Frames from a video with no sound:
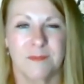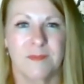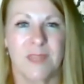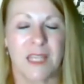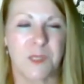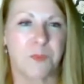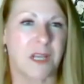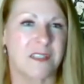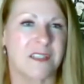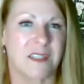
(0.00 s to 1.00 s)
That
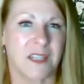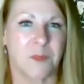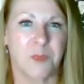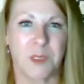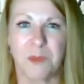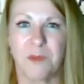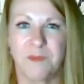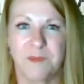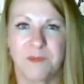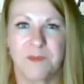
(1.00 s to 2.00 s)
surprises a lot of people.
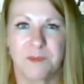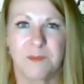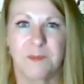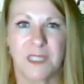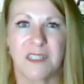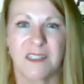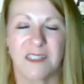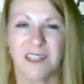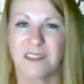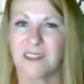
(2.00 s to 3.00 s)

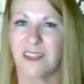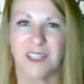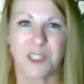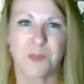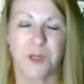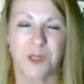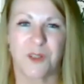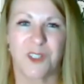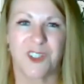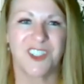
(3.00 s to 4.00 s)
That's pretty
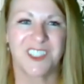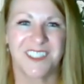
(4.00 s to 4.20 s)
critical.